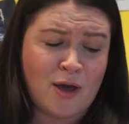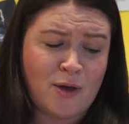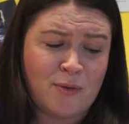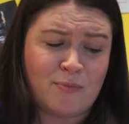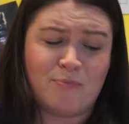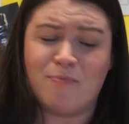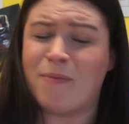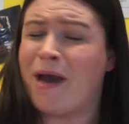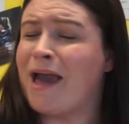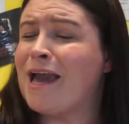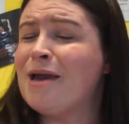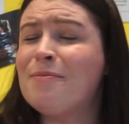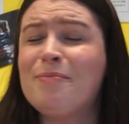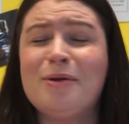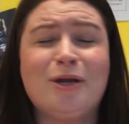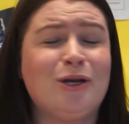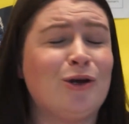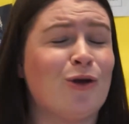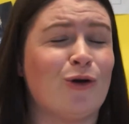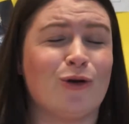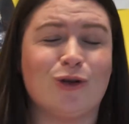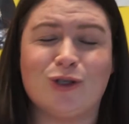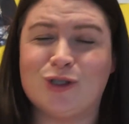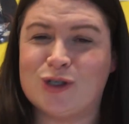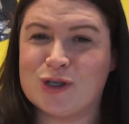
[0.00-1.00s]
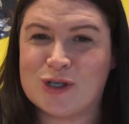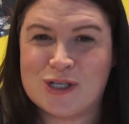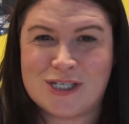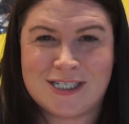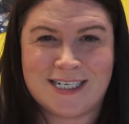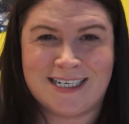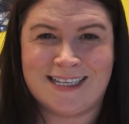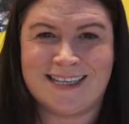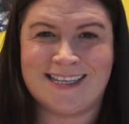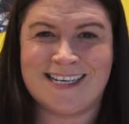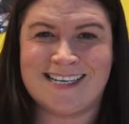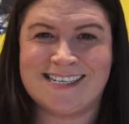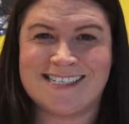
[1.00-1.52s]
Maybe not just
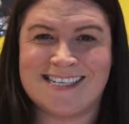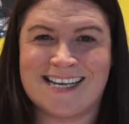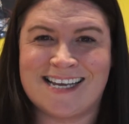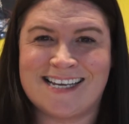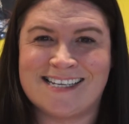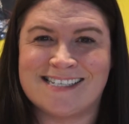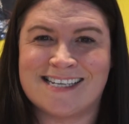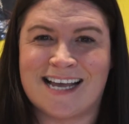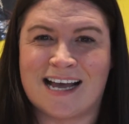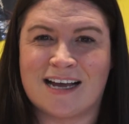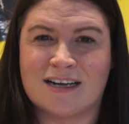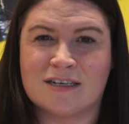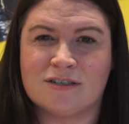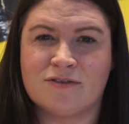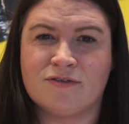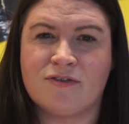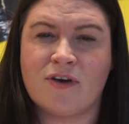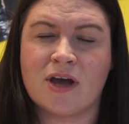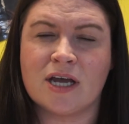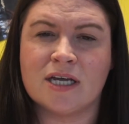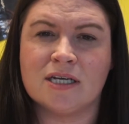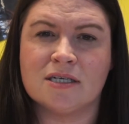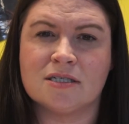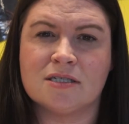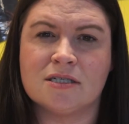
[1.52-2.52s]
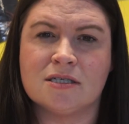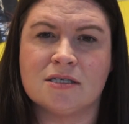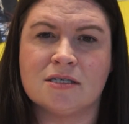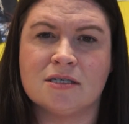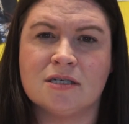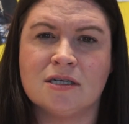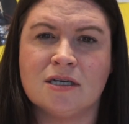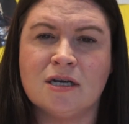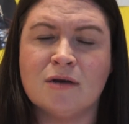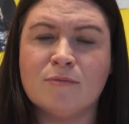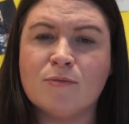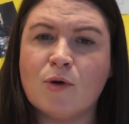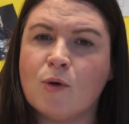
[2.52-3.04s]
in this exact fight,
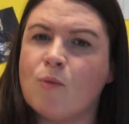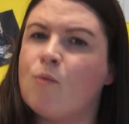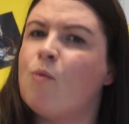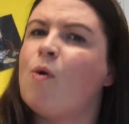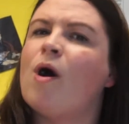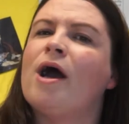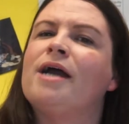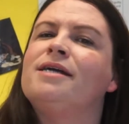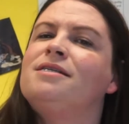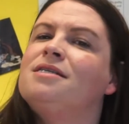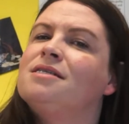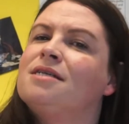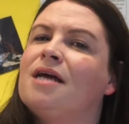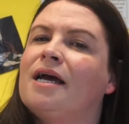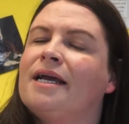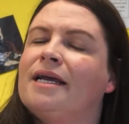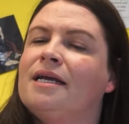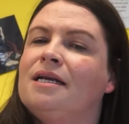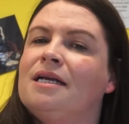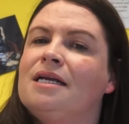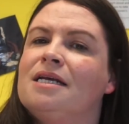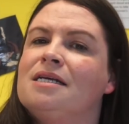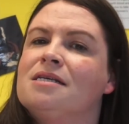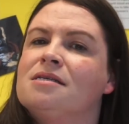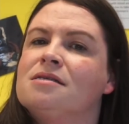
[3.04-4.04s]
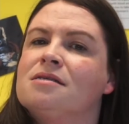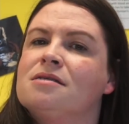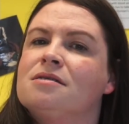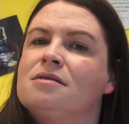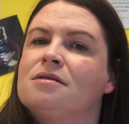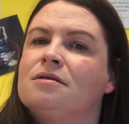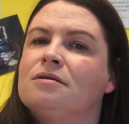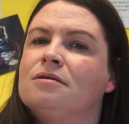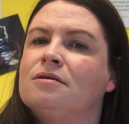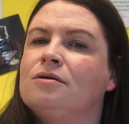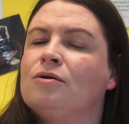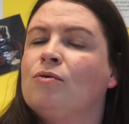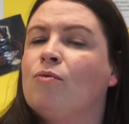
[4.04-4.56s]
but why did I enlist?
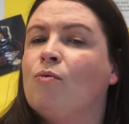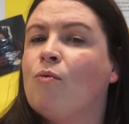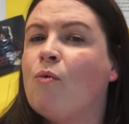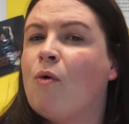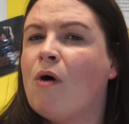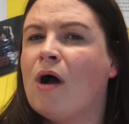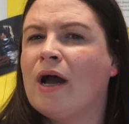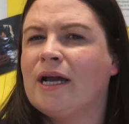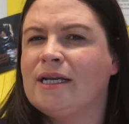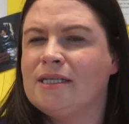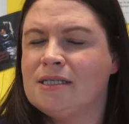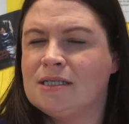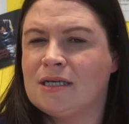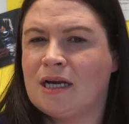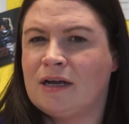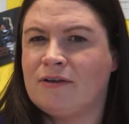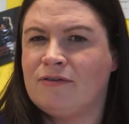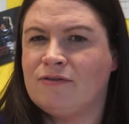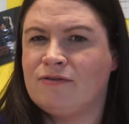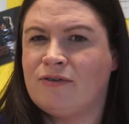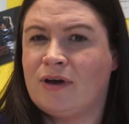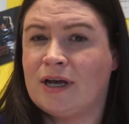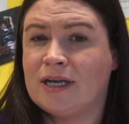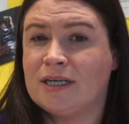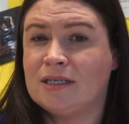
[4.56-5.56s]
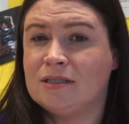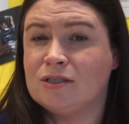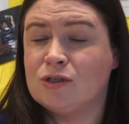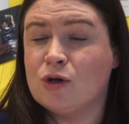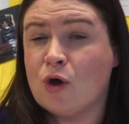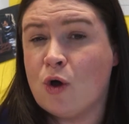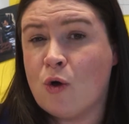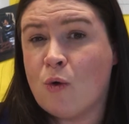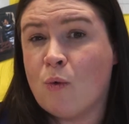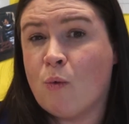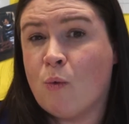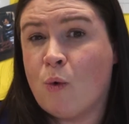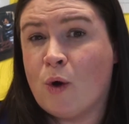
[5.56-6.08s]
Why did I fight?
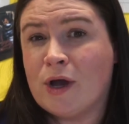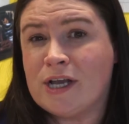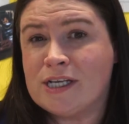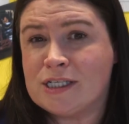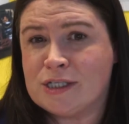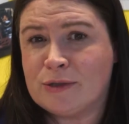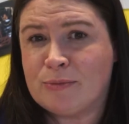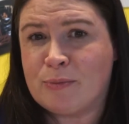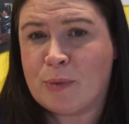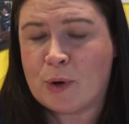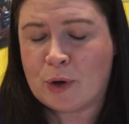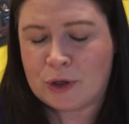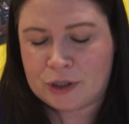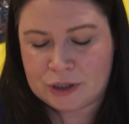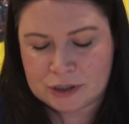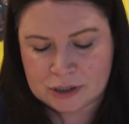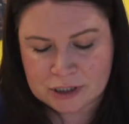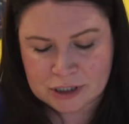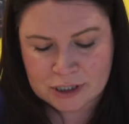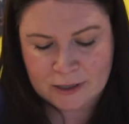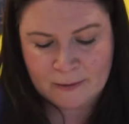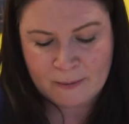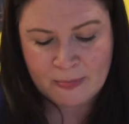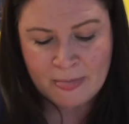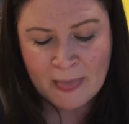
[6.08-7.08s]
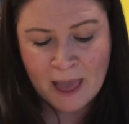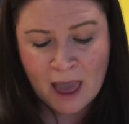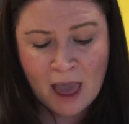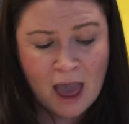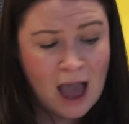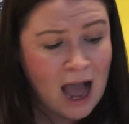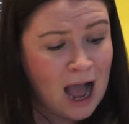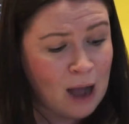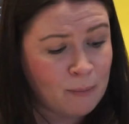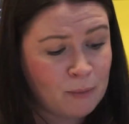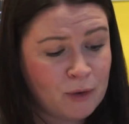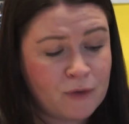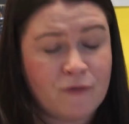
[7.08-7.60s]
What is the point?
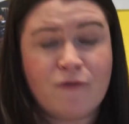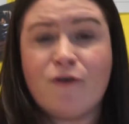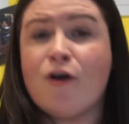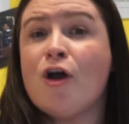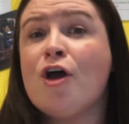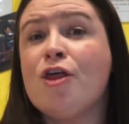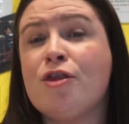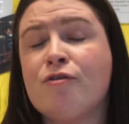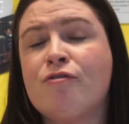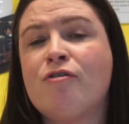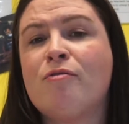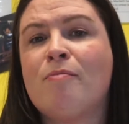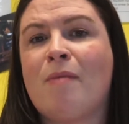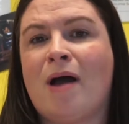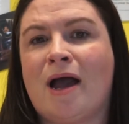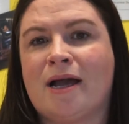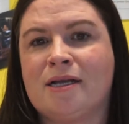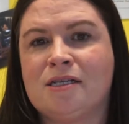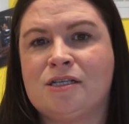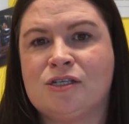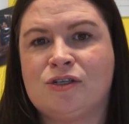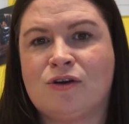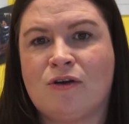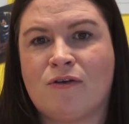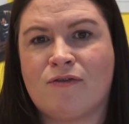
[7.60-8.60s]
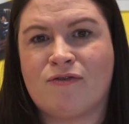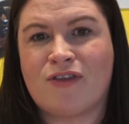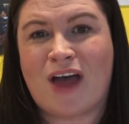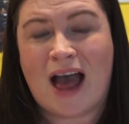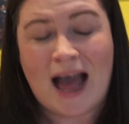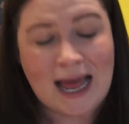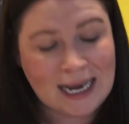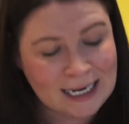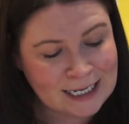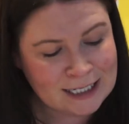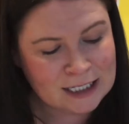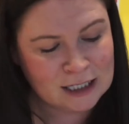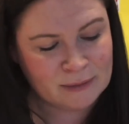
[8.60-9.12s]
And we're further reminded of that
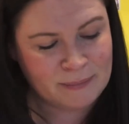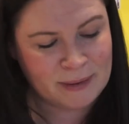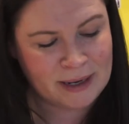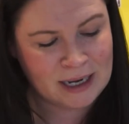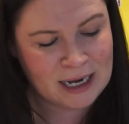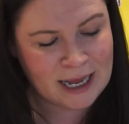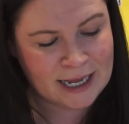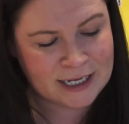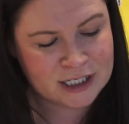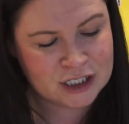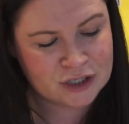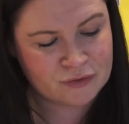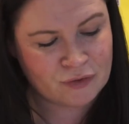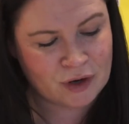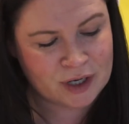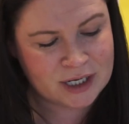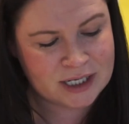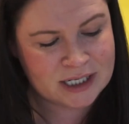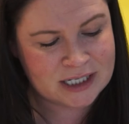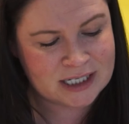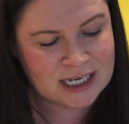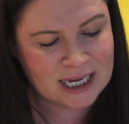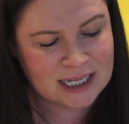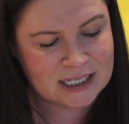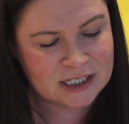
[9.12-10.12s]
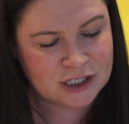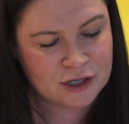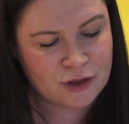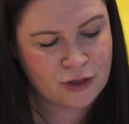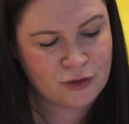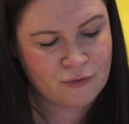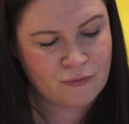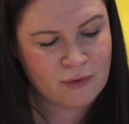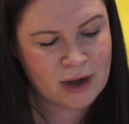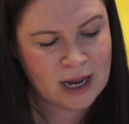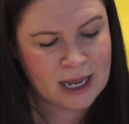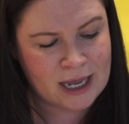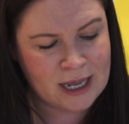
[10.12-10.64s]
a little bit later on in stanza
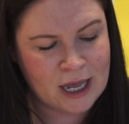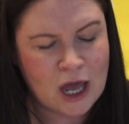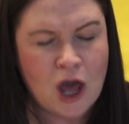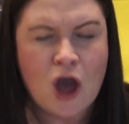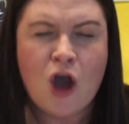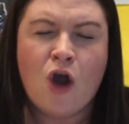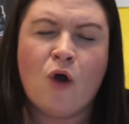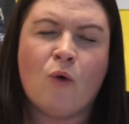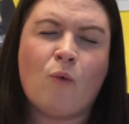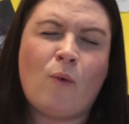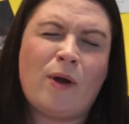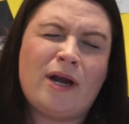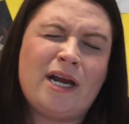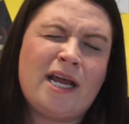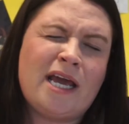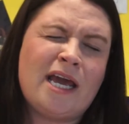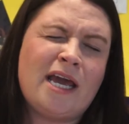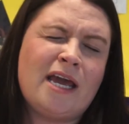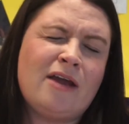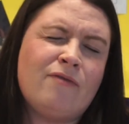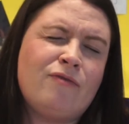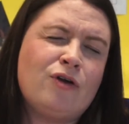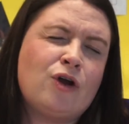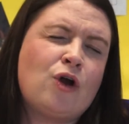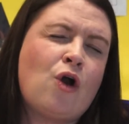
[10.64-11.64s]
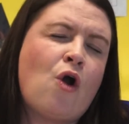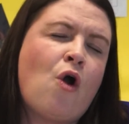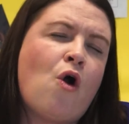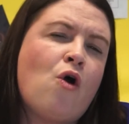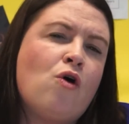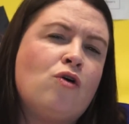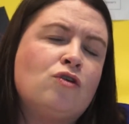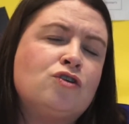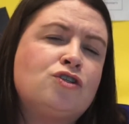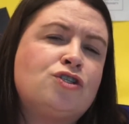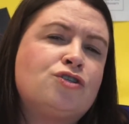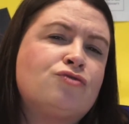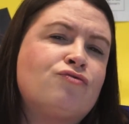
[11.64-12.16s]
3, when he
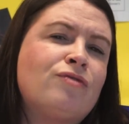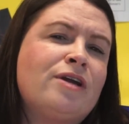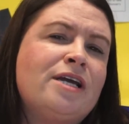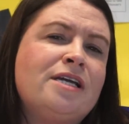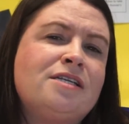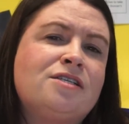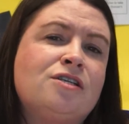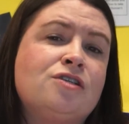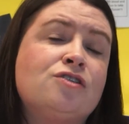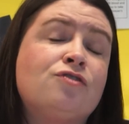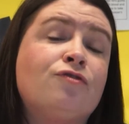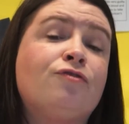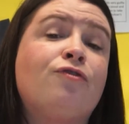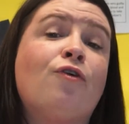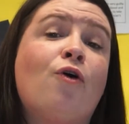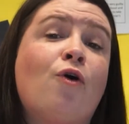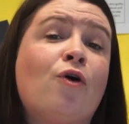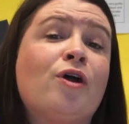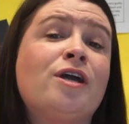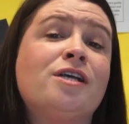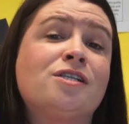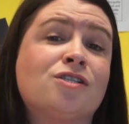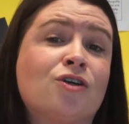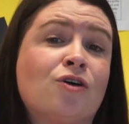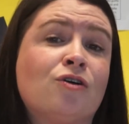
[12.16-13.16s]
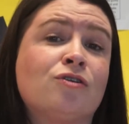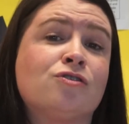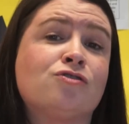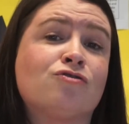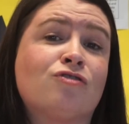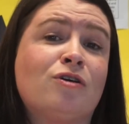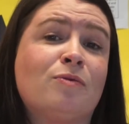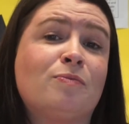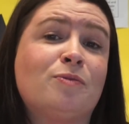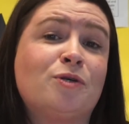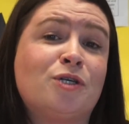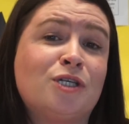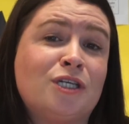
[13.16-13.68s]
recalls the reasons for his
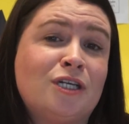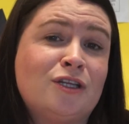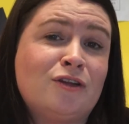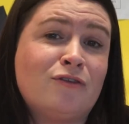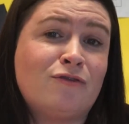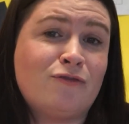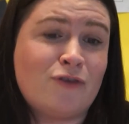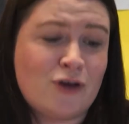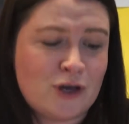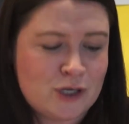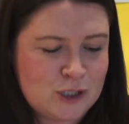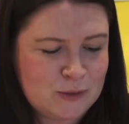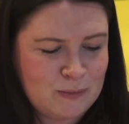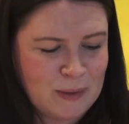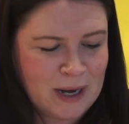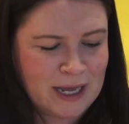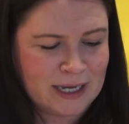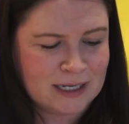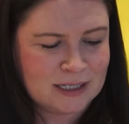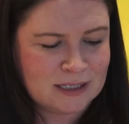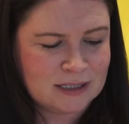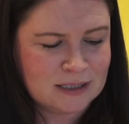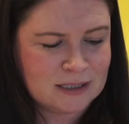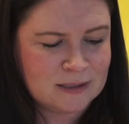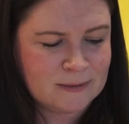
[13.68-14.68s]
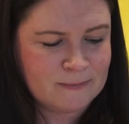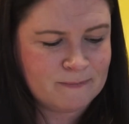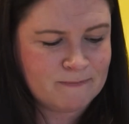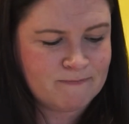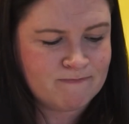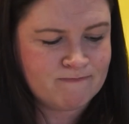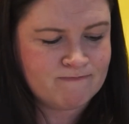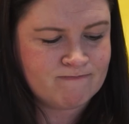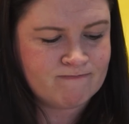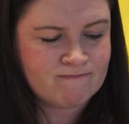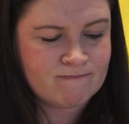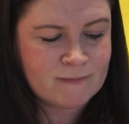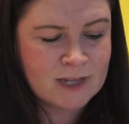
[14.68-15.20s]
conscription in the first place.
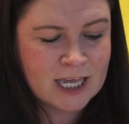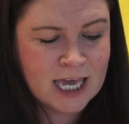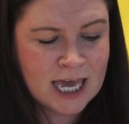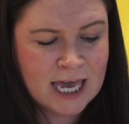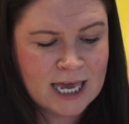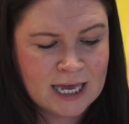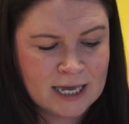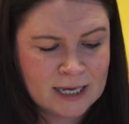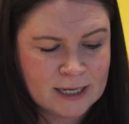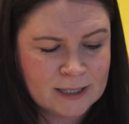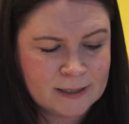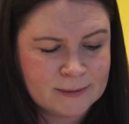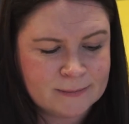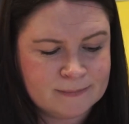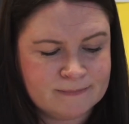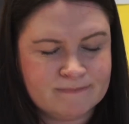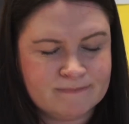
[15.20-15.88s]
King,